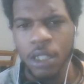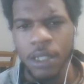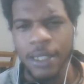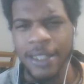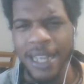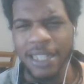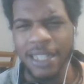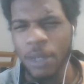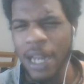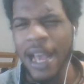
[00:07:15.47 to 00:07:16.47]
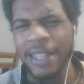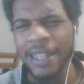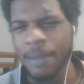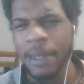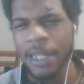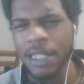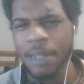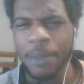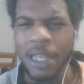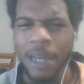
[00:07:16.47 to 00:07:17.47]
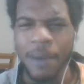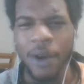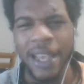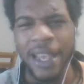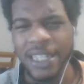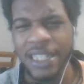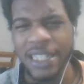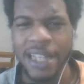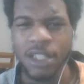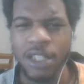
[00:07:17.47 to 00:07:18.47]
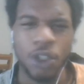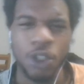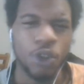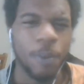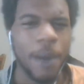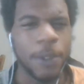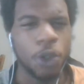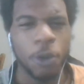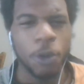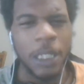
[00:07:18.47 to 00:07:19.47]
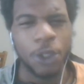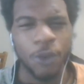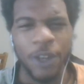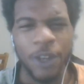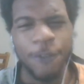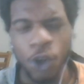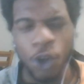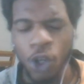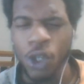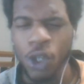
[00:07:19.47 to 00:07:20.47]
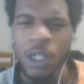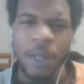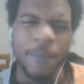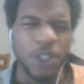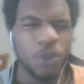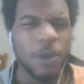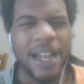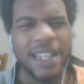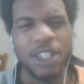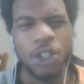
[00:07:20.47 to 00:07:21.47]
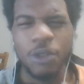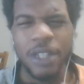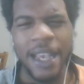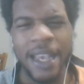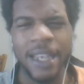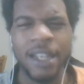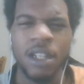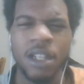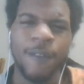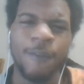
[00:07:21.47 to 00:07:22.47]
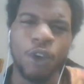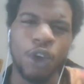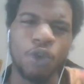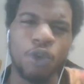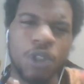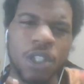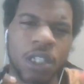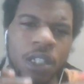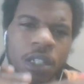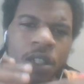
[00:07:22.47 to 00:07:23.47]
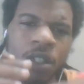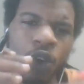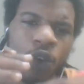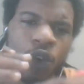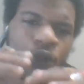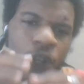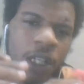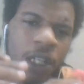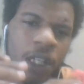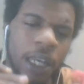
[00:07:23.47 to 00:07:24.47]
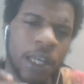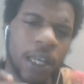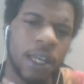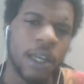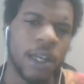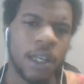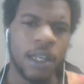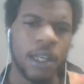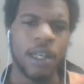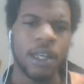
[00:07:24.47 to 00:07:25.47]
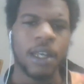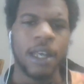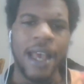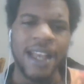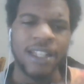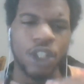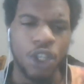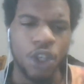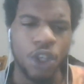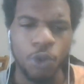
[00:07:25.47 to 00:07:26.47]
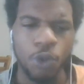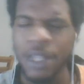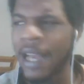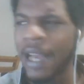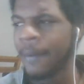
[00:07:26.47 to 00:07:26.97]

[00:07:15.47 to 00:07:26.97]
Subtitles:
That's what I estimated to be about 8 chats. You could probably do it in 3, 4, but you would have to use 8 for you to really execute that.